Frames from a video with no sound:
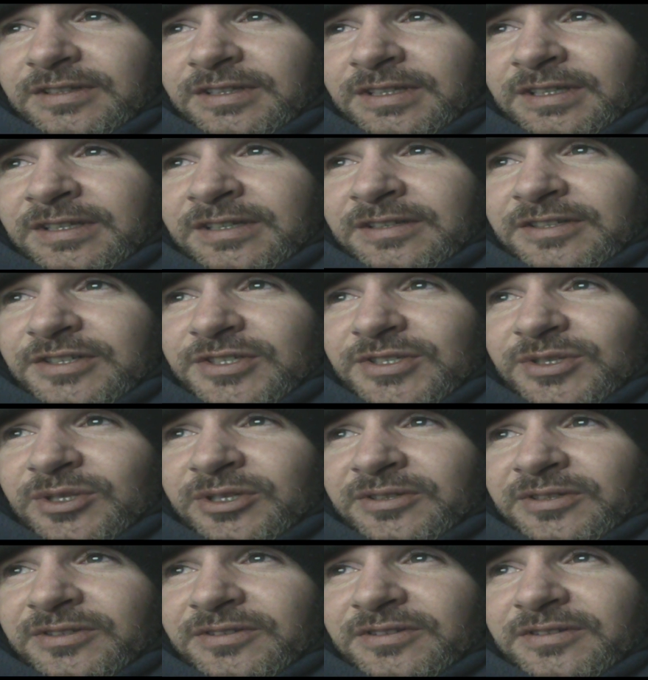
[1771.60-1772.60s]
just
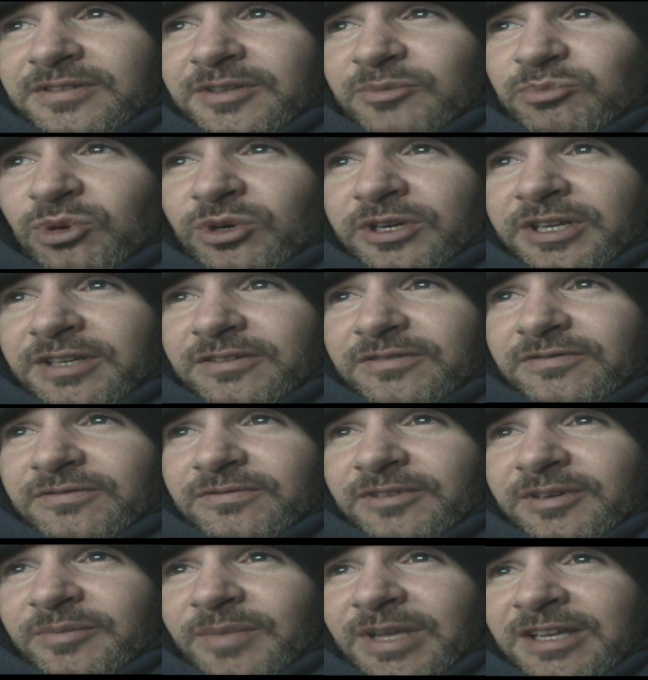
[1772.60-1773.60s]
the point
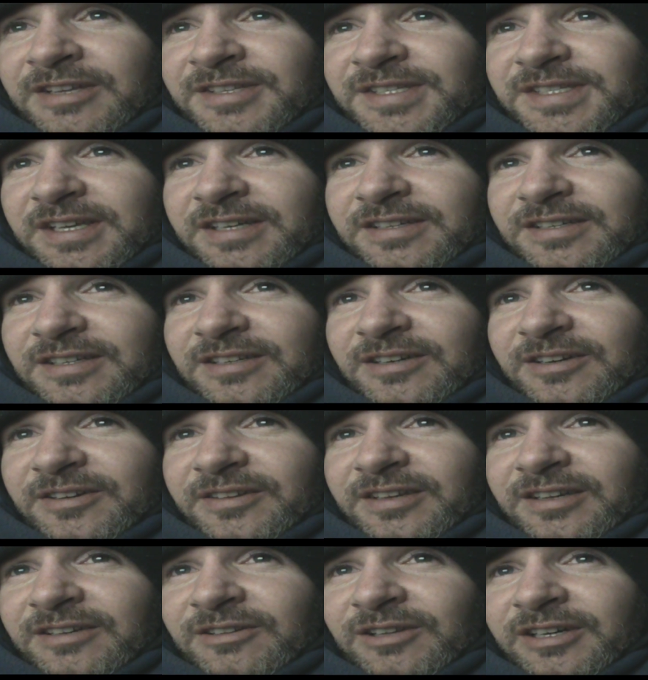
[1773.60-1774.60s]
remains that,
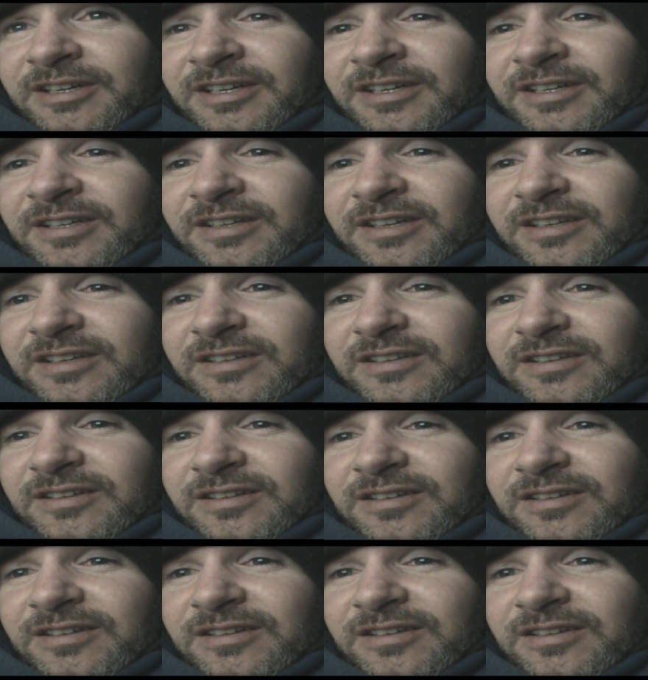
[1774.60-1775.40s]
they're like,